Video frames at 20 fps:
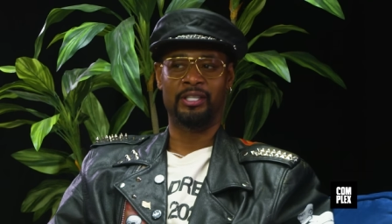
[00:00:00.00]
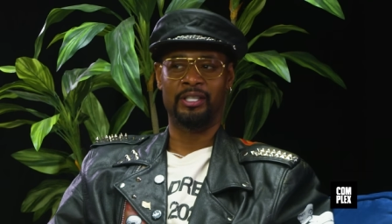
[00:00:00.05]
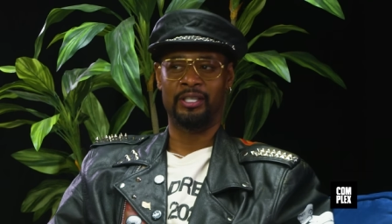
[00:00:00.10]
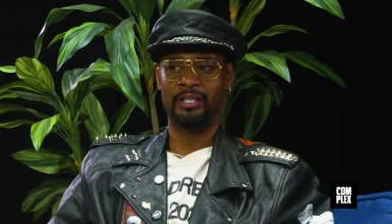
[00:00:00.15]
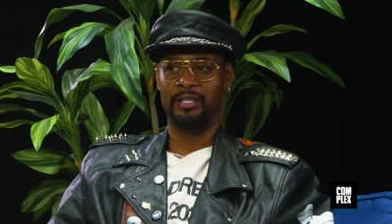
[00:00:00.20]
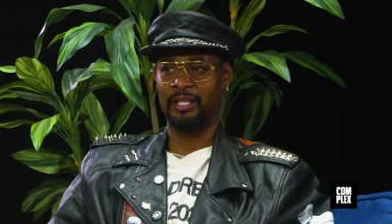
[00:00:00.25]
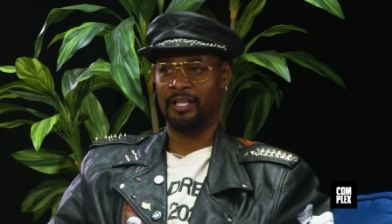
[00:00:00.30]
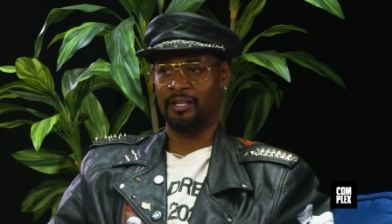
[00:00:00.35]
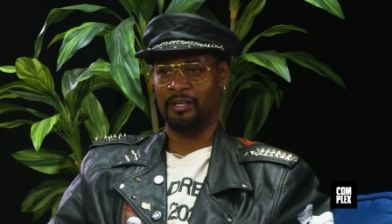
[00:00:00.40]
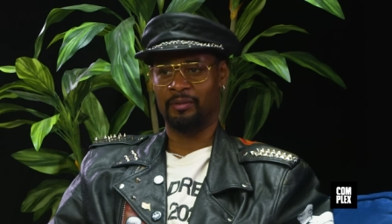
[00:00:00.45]

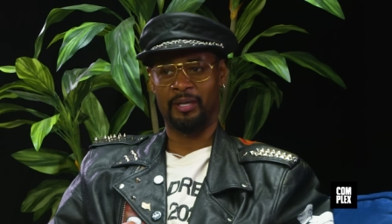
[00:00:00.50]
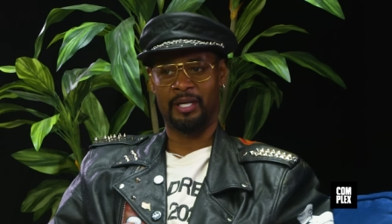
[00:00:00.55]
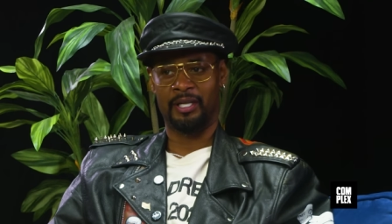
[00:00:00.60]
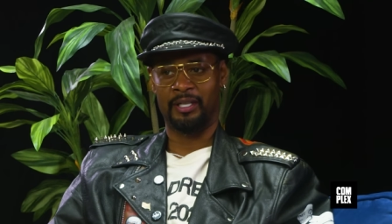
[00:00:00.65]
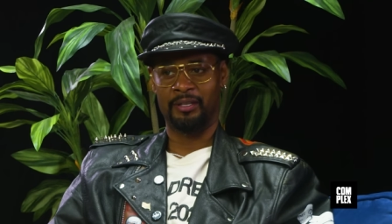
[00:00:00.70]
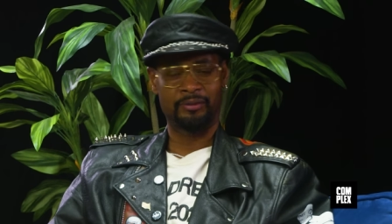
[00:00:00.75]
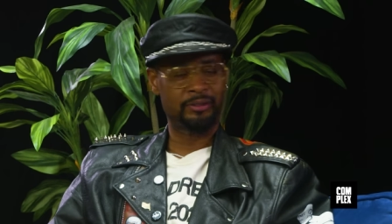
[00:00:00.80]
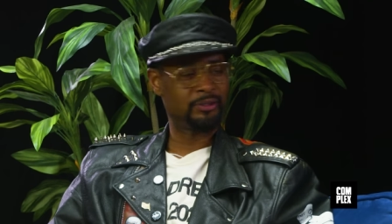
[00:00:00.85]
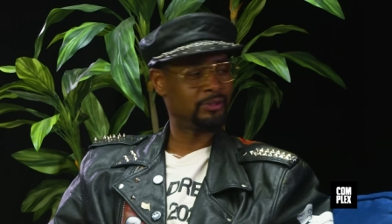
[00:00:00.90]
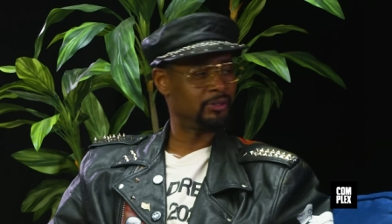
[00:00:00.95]
good and
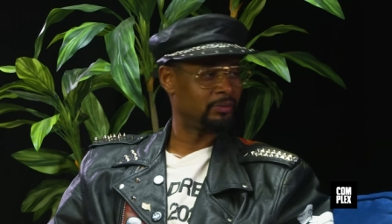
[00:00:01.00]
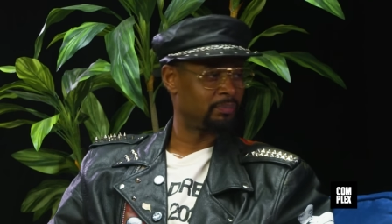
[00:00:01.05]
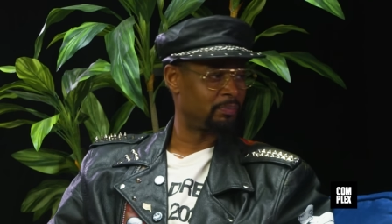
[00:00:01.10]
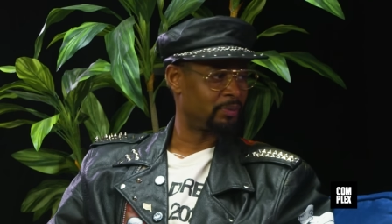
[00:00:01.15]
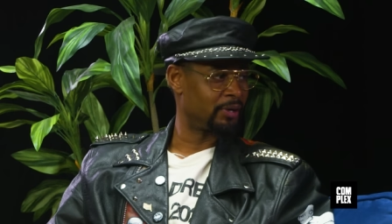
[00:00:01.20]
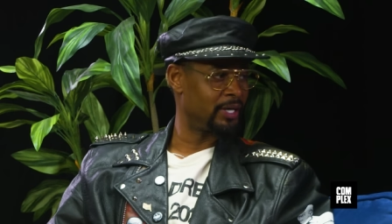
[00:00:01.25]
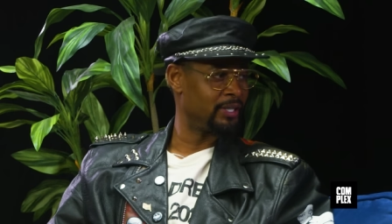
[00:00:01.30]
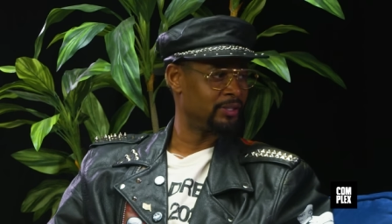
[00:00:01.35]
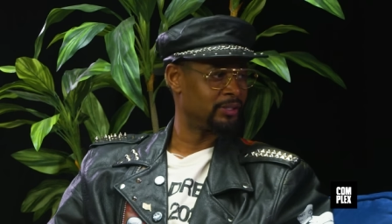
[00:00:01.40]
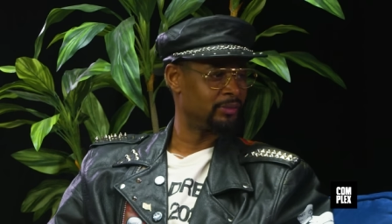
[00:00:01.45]
everybody
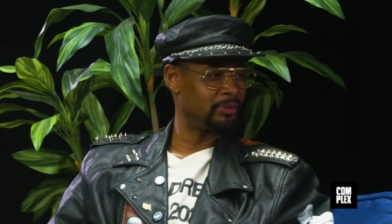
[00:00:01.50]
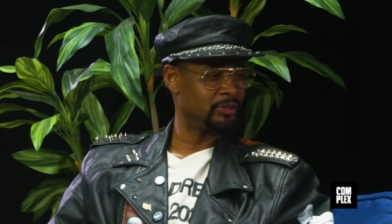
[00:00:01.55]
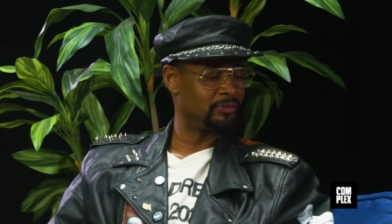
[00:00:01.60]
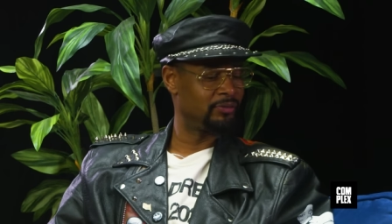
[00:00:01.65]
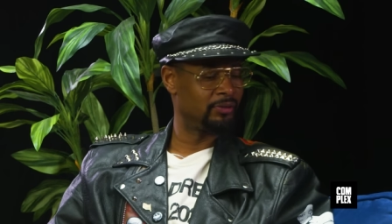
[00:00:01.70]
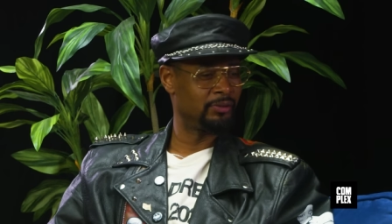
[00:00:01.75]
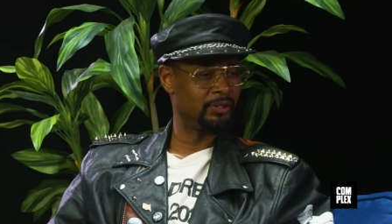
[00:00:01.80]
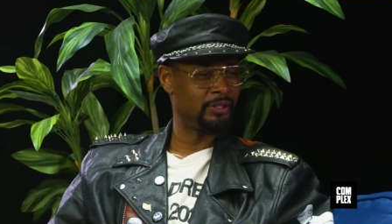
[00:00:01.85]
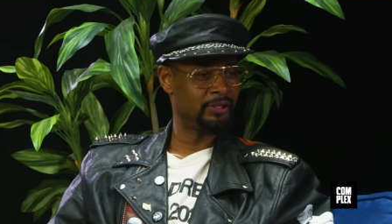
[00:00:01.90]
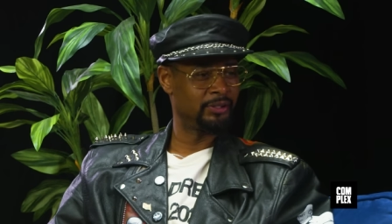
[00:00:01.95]
was praising
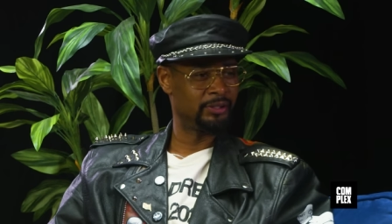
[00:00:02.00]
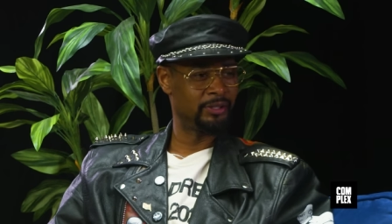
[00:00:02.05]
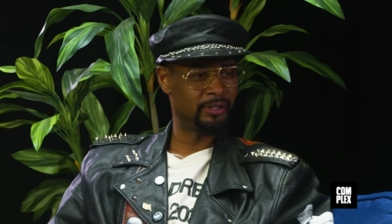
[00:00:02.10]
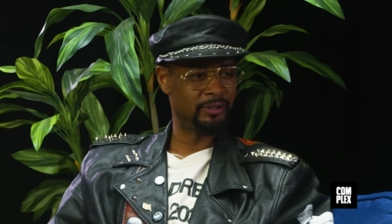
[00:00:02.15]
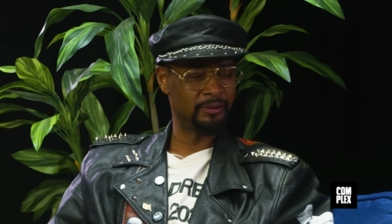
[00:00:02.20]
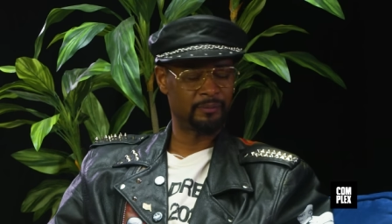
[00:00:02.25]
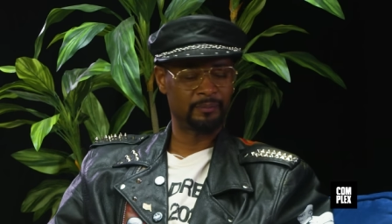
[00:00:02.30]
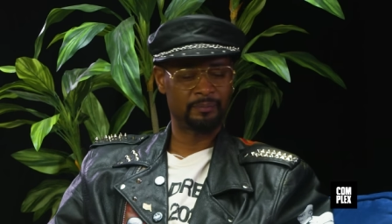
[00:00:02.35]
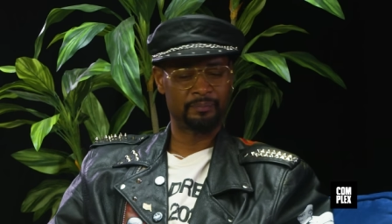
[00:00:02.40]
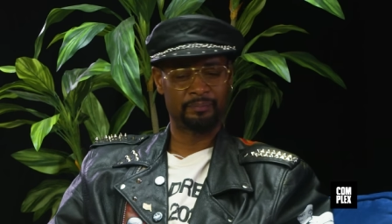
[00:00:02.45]
me for it, you
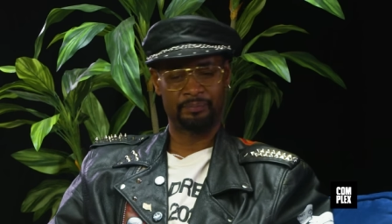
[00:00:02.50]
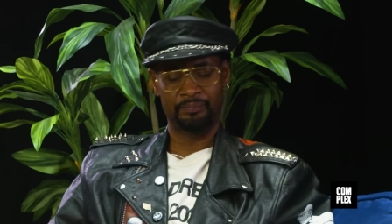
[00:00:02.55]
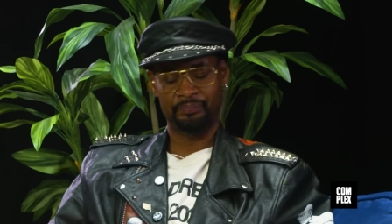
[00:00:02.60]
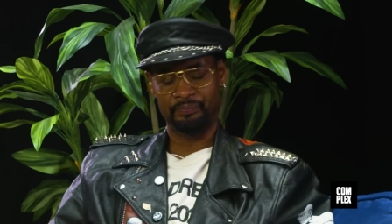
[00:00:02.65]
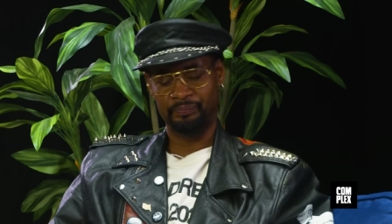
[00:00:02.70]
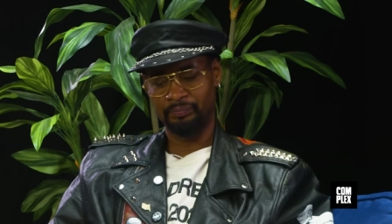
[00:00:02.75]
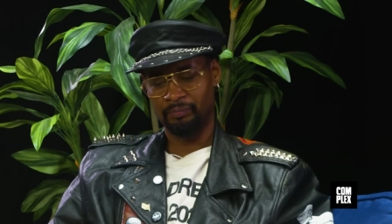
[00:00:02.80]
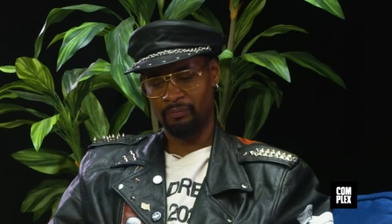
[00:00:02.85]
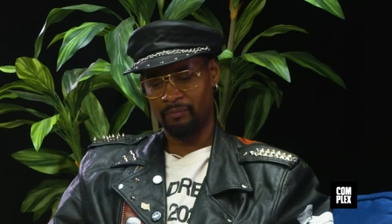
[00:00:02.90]
know? Mm-hmm.